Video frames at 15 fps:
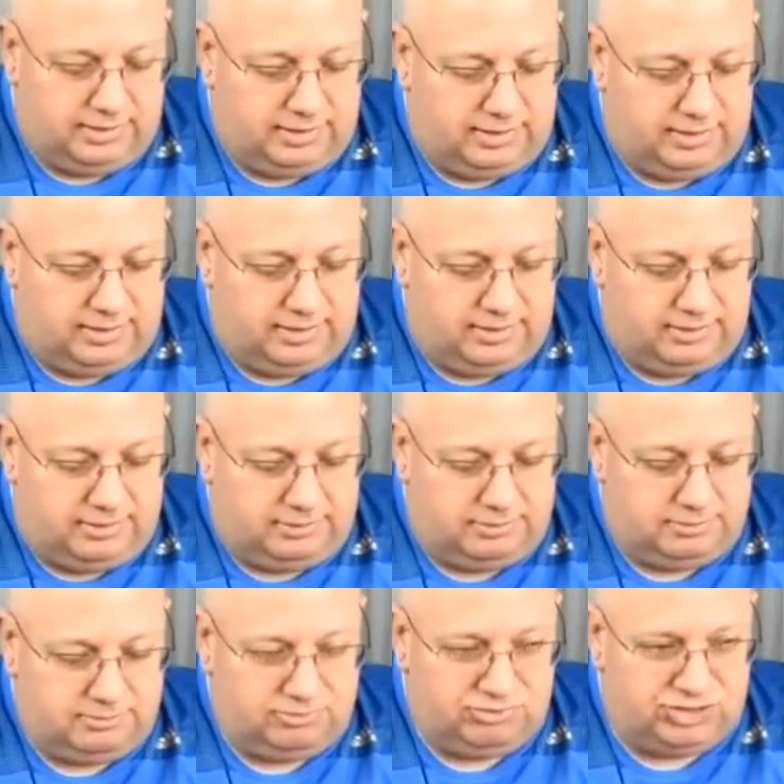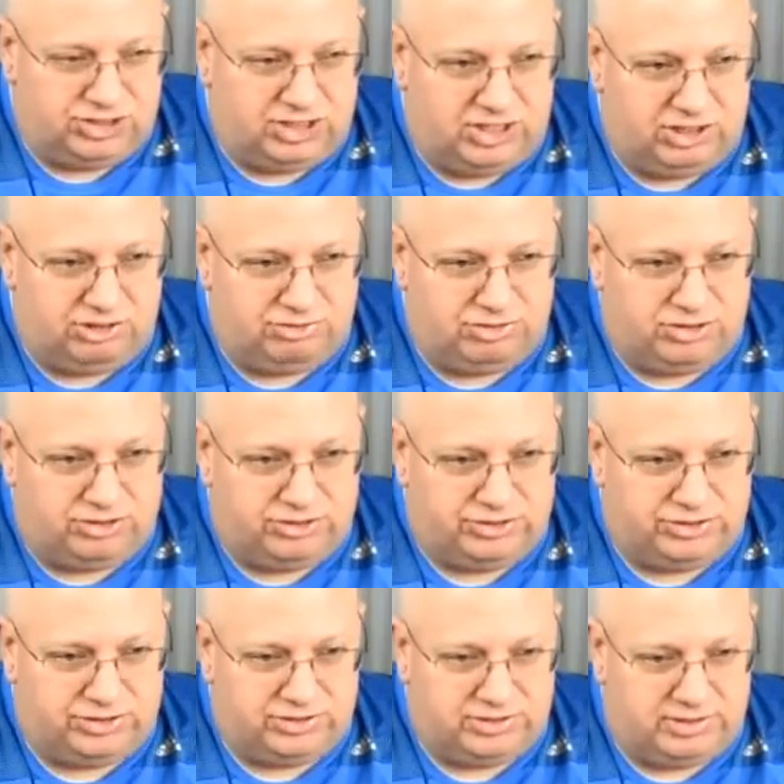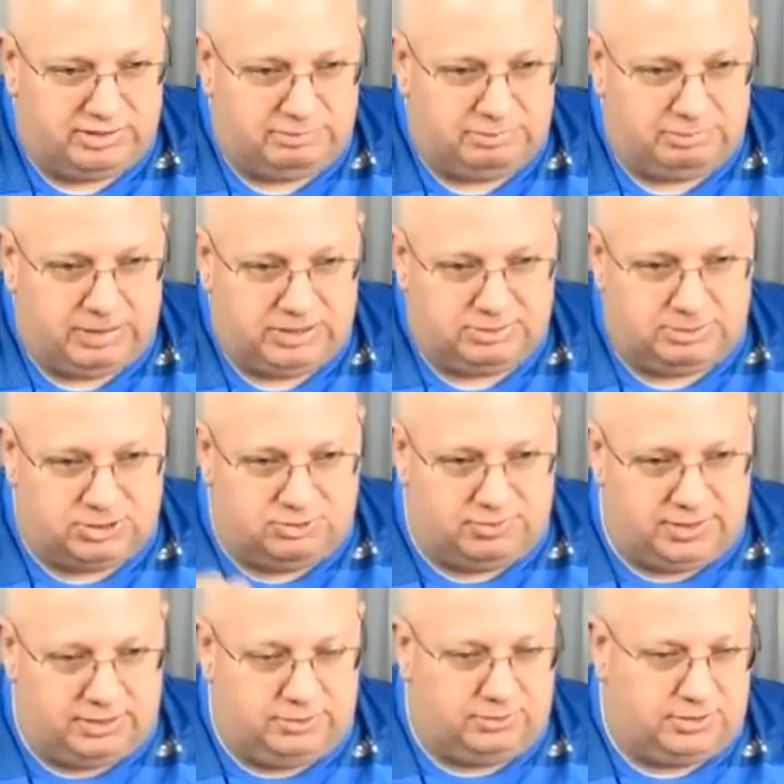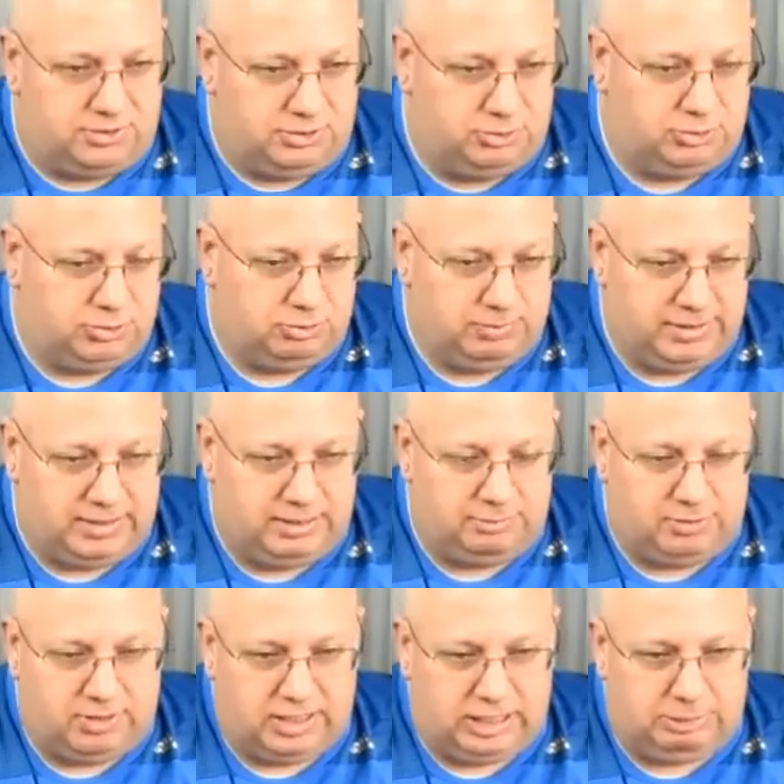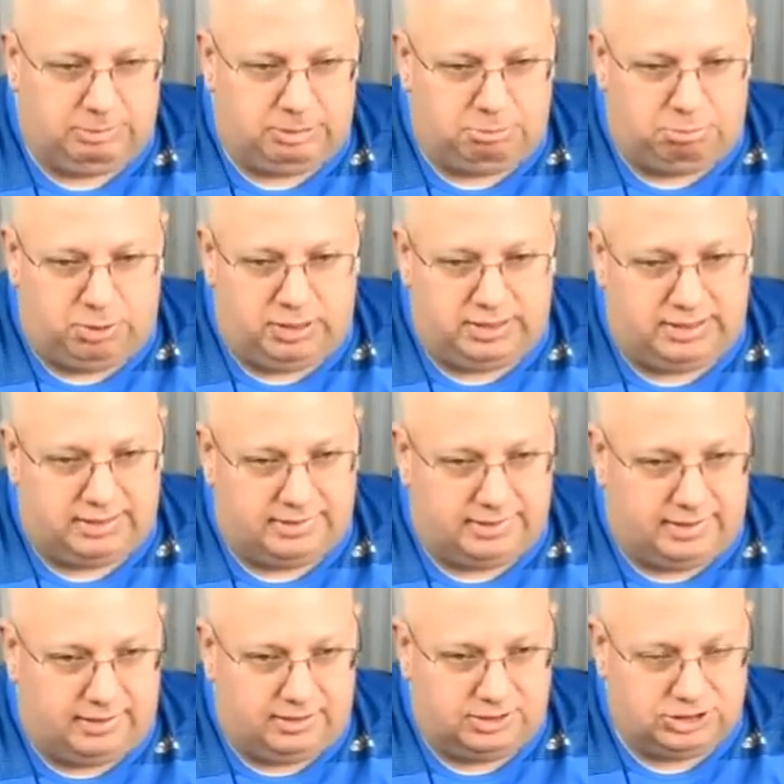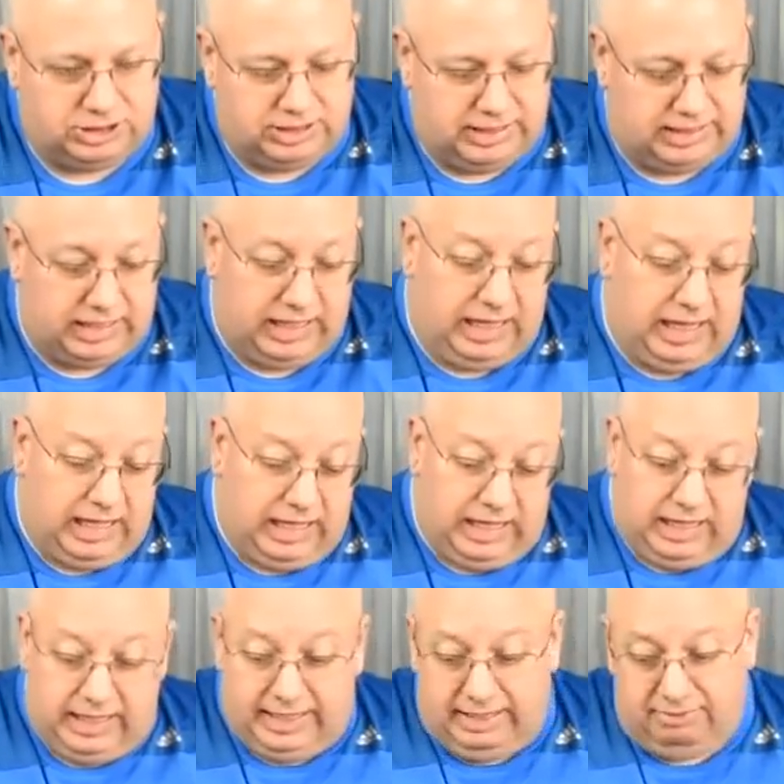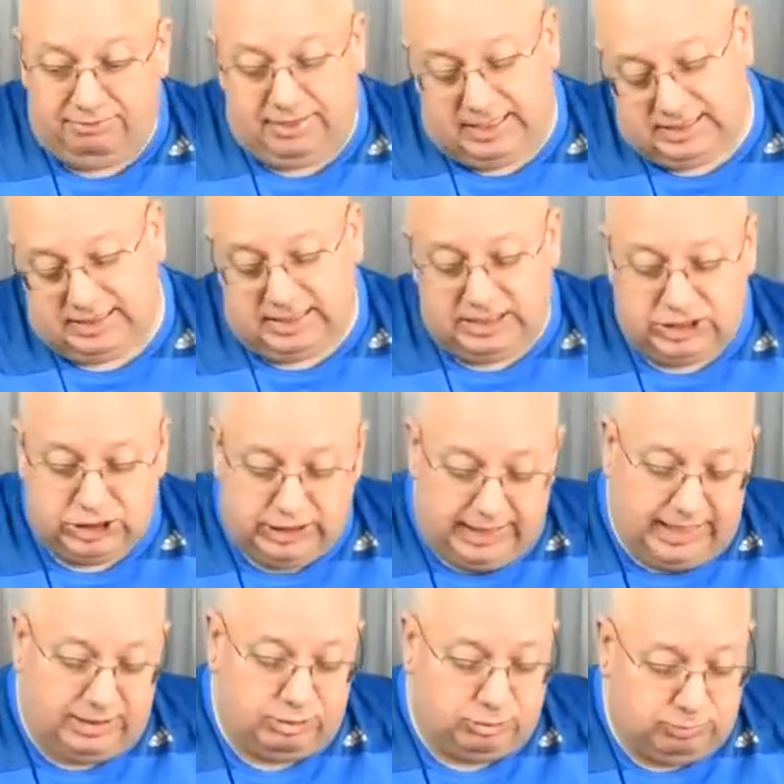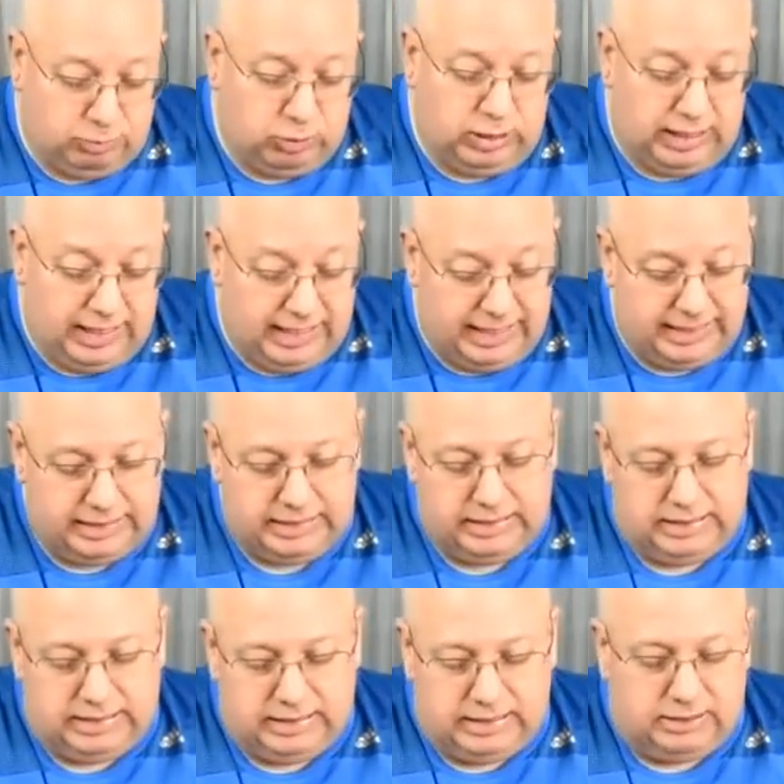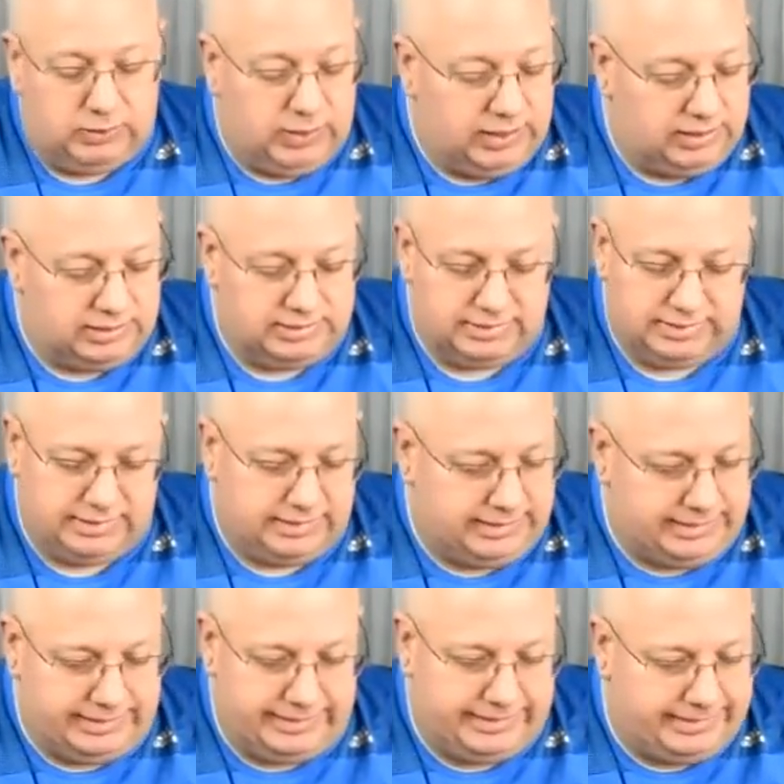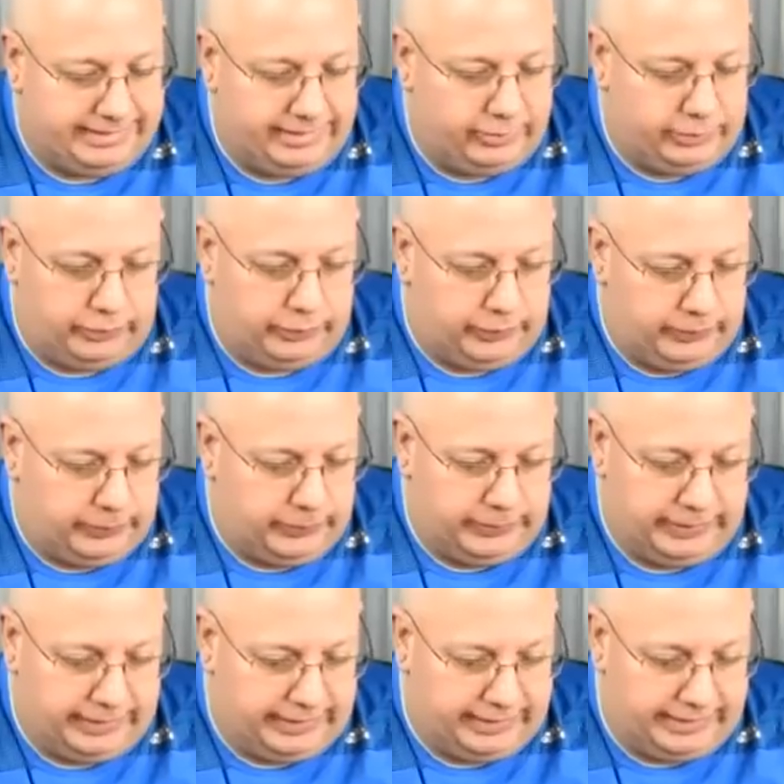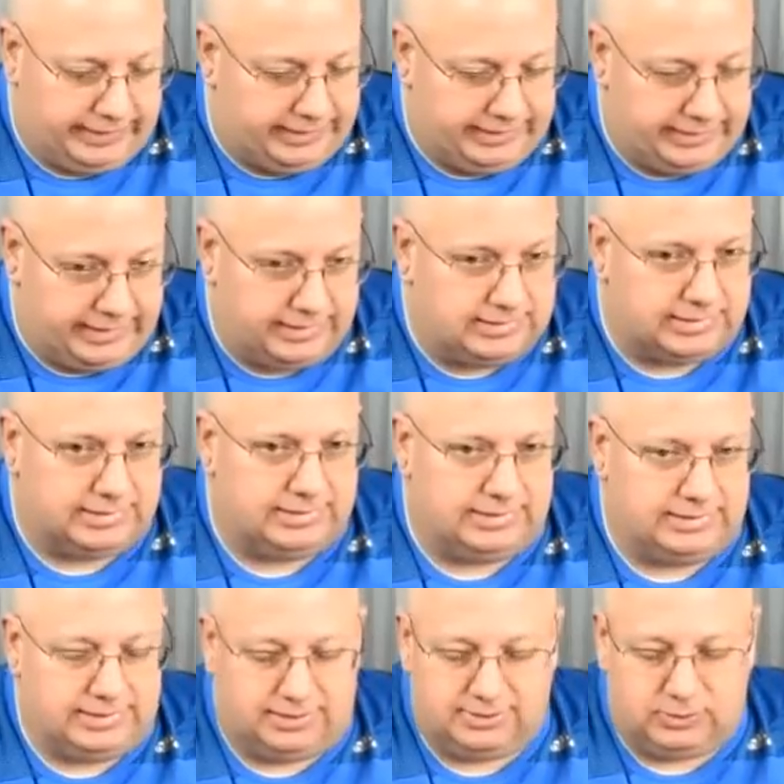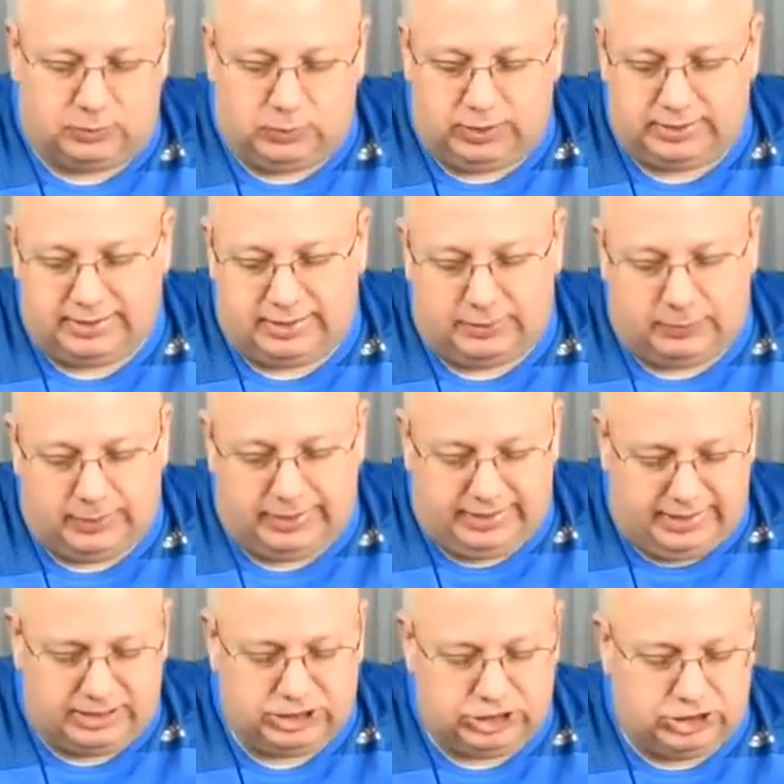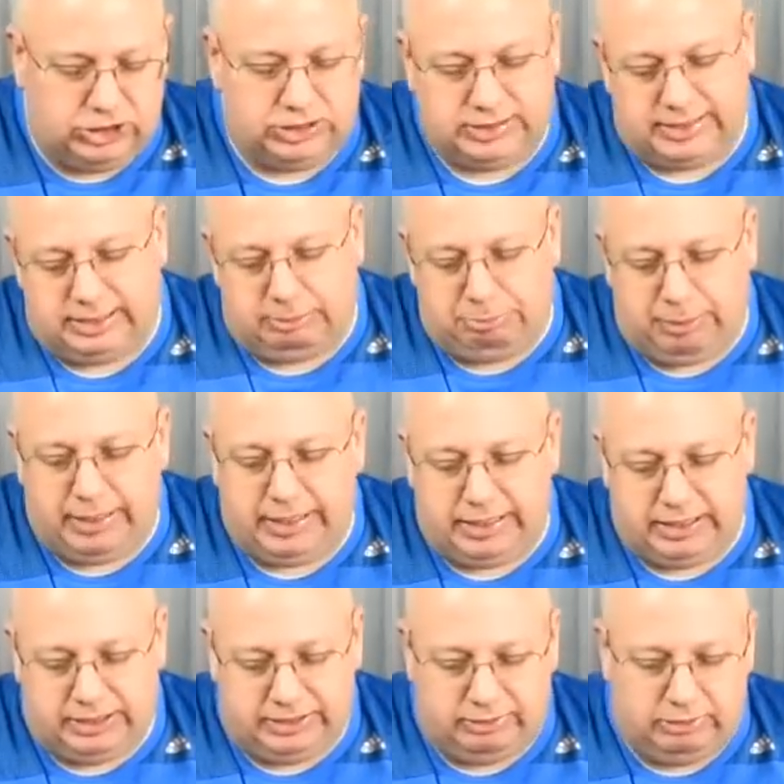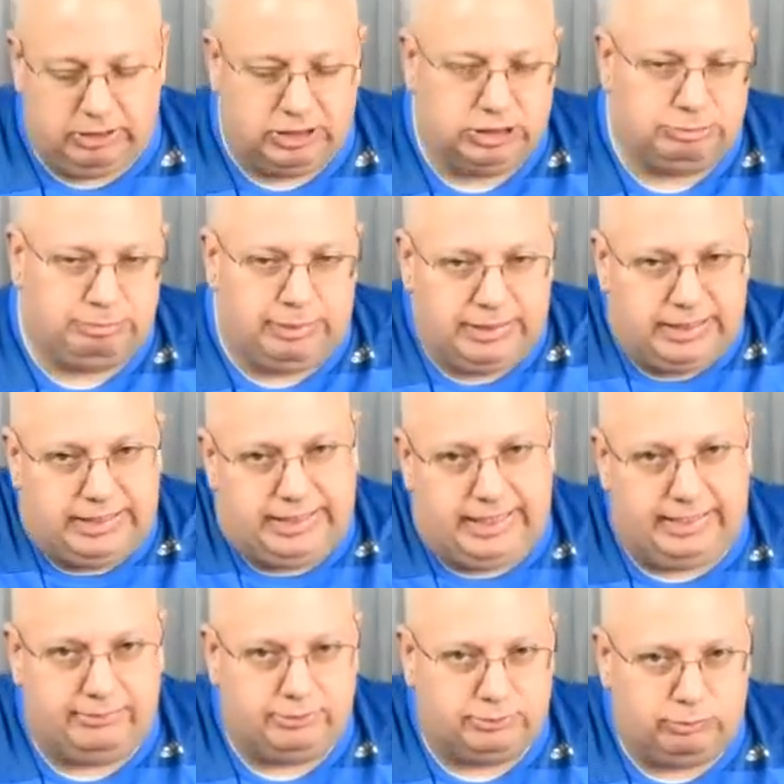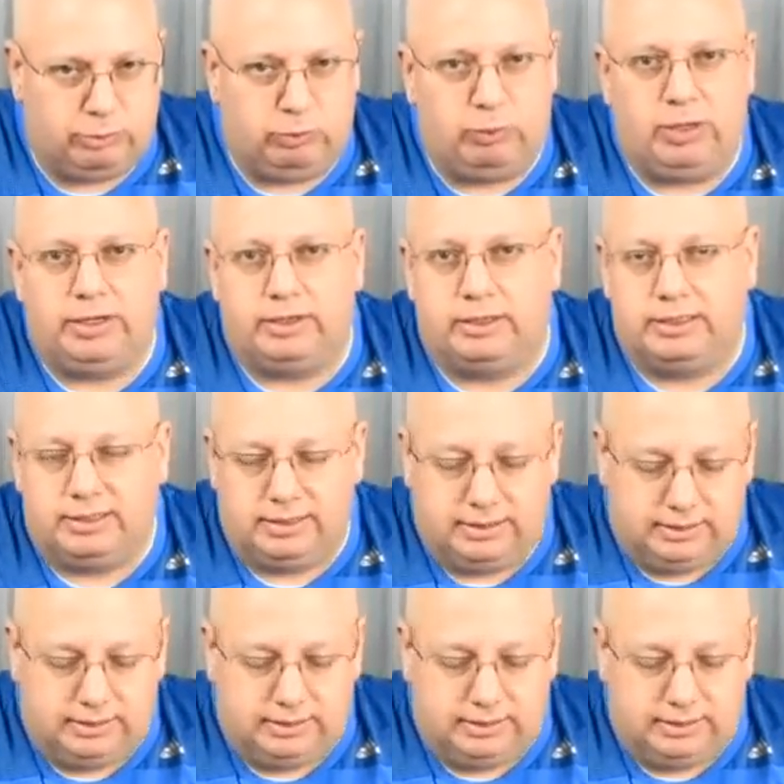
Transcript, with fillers: uh, photographers and makes a bunch of videos on YouTube. They keep talking about bucket analogy, like an FX sensor gathers more light. Well, no, it, it doesn't. It doesn't work that way. Yeah, sure, it's like a bucket. You know, a larger bucket gathers more water.